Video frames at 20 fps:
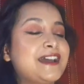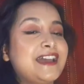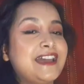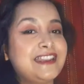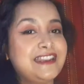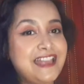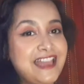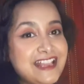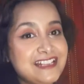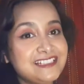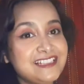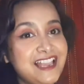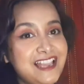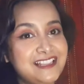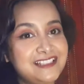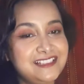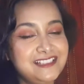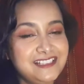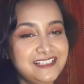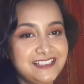an
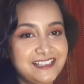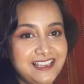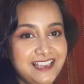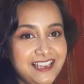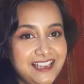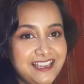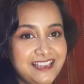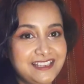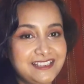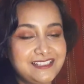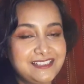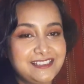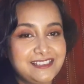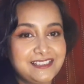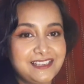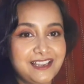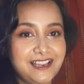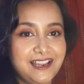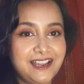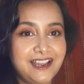essence
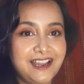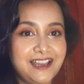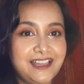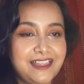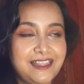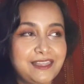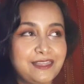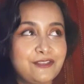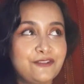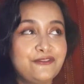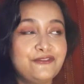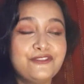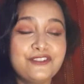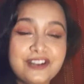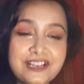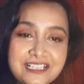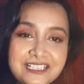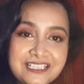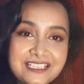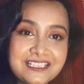is the
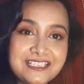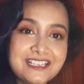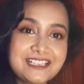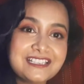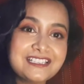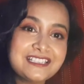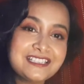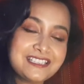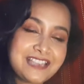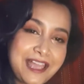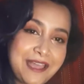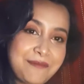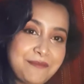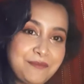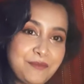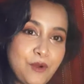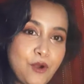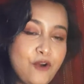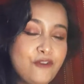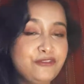first step
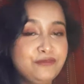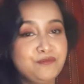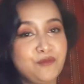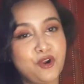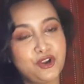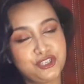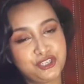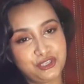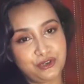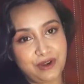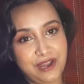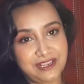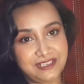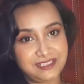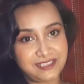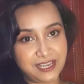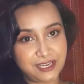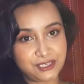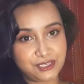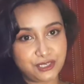of
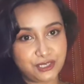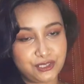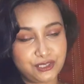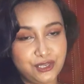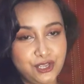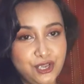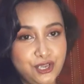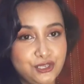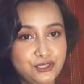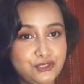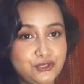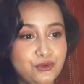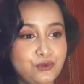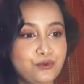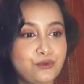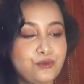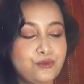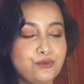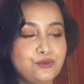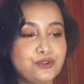moisturization. So
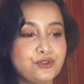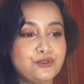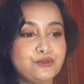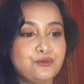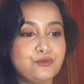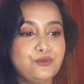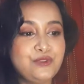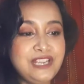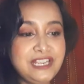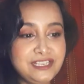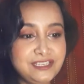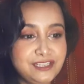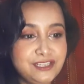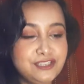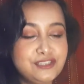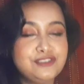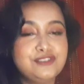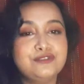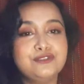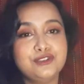we
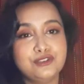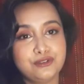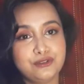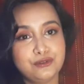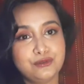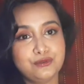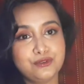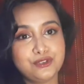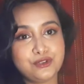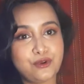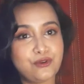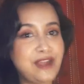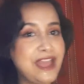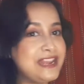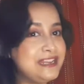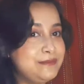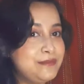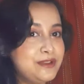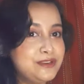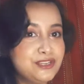need to use, or
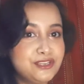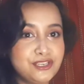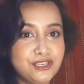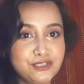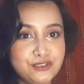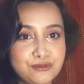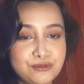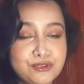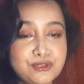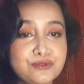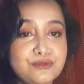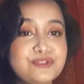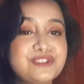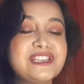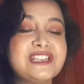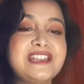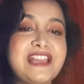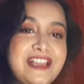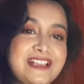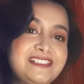anybody need to use,
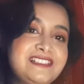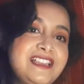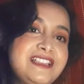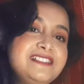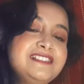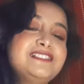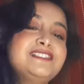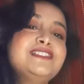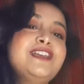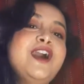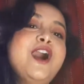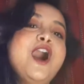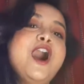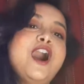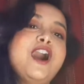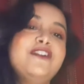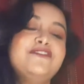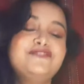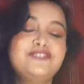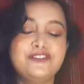an essence
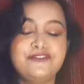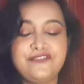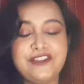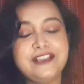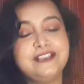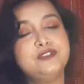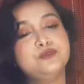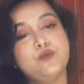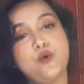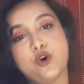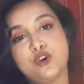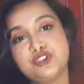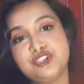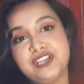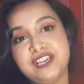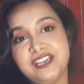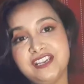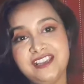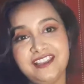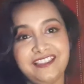after face
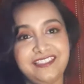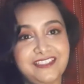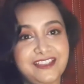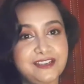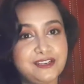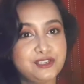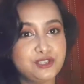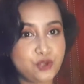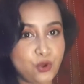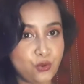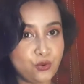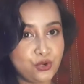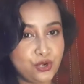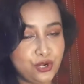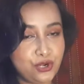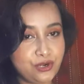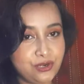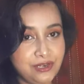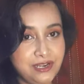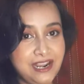washing, then
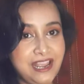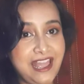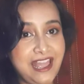toner,